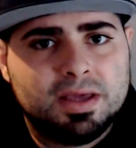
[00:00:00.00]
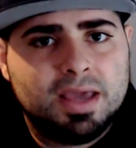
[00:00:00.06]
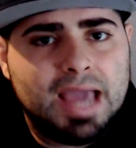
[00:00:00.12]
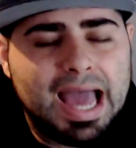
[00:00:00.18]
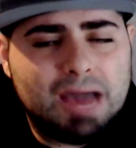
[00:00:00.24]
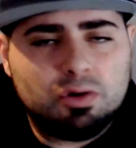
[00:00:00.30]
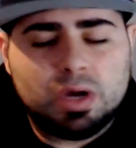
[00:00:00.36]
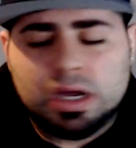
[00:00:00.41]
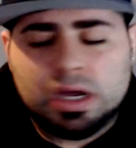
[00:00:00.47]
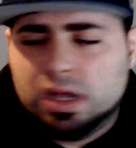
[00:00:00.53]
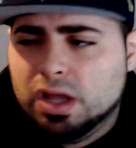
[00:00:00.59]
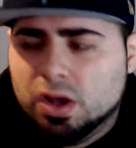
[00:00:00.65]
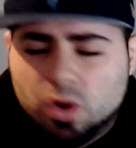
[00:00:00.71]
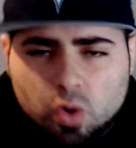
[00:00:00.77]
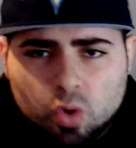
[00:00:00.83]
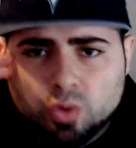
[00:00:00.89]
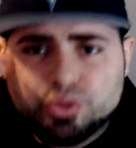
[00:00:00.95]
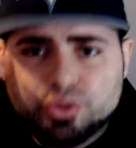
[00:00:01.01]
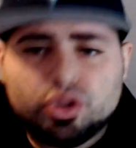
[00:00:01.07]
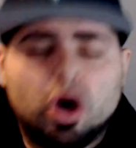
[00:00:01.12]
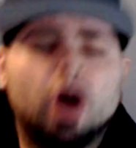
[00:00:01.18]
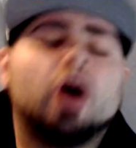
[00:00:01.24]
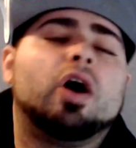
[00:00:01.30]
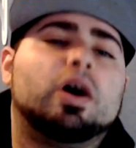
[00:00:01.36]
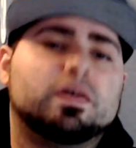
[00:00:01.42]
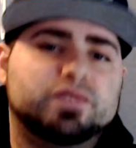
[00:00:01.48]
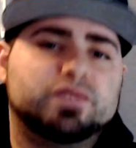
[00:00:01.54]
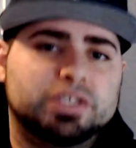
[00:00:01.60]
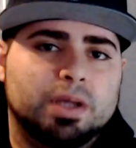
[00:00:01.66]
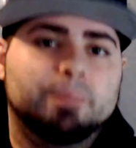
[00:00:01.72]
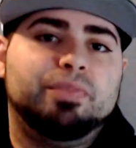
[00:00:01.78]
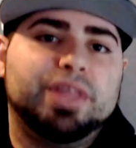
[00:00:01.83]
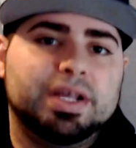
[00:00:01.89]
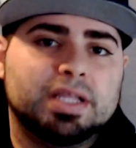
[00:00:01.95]
How, who thought of
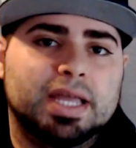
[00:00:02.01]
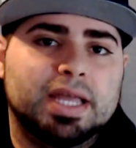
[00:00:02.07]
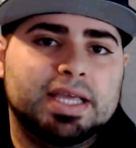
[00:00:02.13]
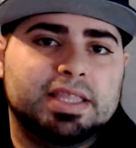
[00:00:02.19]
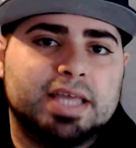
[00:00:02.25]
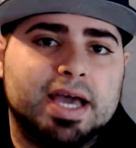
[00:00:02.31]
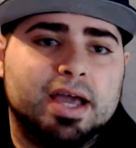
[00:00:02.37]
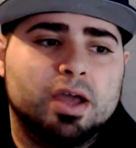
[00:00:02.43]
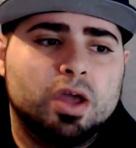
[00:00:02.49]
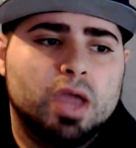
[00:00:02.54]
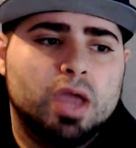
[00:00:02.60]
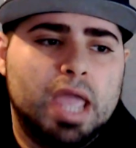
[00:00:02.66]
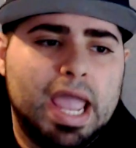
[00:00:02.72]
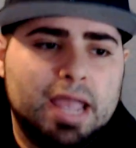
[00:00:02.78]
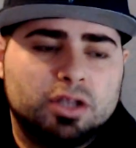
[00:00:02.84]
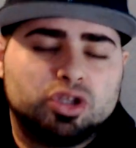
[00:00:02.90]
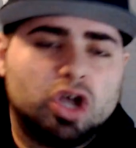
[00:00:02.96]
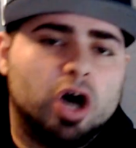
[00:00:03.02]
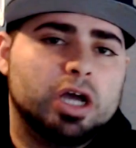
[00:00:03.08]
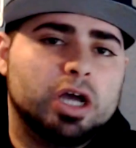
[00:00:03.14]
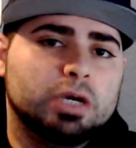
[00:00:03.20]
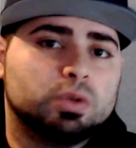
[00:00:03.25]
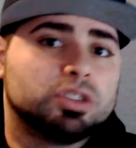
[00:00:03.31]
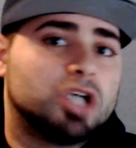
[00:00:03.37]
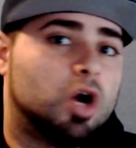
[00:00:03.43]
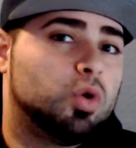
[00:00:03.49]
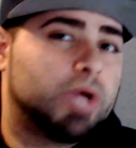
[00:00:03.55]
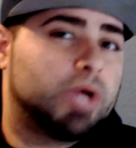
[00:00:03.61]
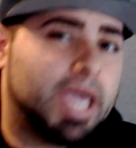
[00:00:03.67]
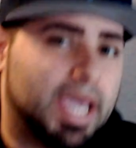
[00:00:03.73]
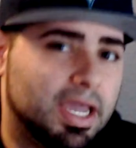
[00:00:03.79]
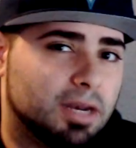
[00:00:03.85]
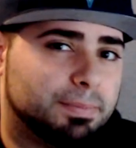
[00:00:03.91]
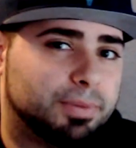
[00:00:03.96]
something like that and thought it was
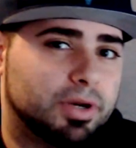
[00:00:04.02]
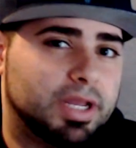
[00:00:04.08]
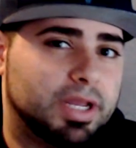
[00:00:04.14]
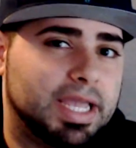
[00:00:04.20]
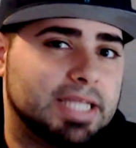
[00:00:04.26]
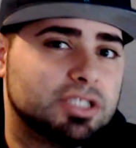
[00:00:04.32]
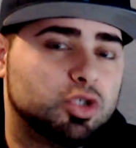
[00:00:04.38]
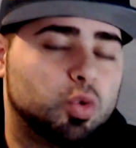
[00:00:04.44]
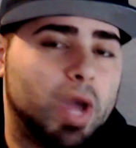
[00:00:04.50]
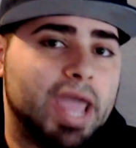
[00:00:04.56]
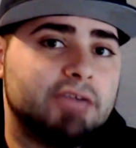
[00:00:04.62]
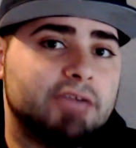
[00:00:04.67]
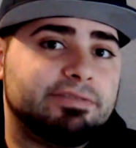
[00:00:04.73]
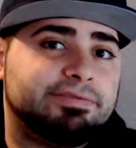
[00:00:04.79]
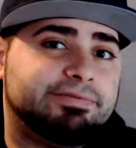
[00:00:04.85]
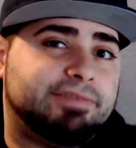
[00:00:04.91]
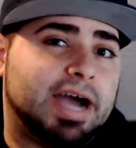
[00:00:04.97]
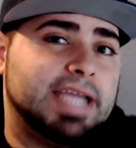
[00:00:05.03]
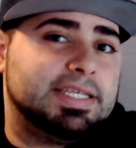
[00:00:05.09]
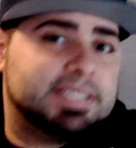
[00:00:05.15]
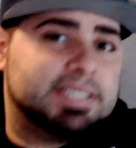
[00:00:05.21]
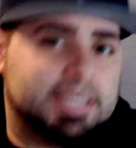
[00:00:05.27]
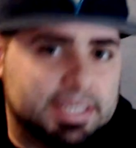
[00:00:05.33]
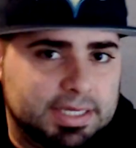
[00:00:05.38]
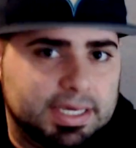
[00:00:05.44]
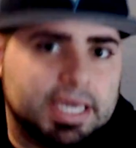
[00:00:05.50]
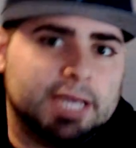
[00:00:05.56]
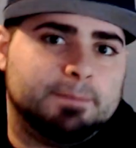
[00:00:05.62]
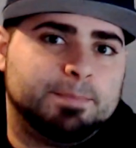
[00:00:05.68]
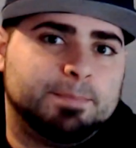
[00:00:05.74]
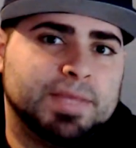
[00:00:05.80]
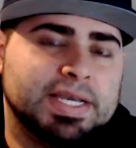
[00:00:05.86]
okay to put it into a fighting game.